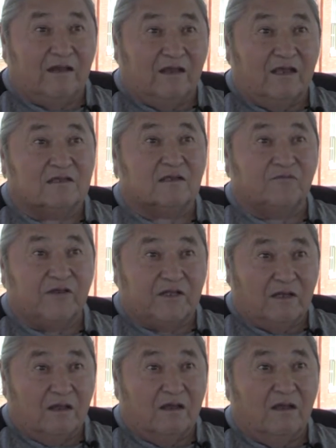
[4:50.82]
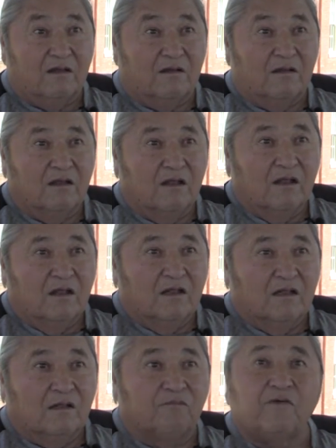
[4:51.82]
I guess, or 59
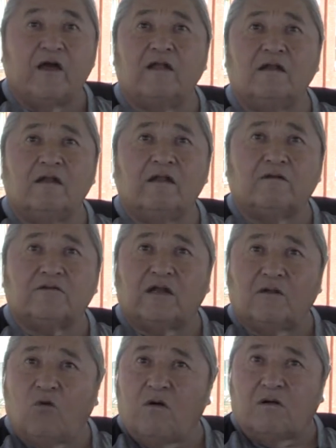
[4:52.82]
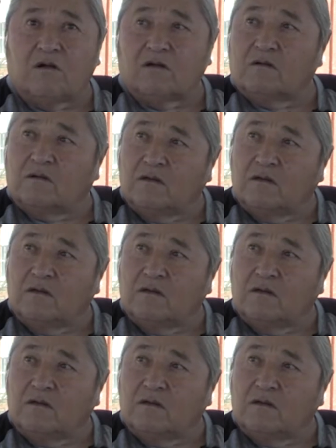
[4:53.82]
the electric wire.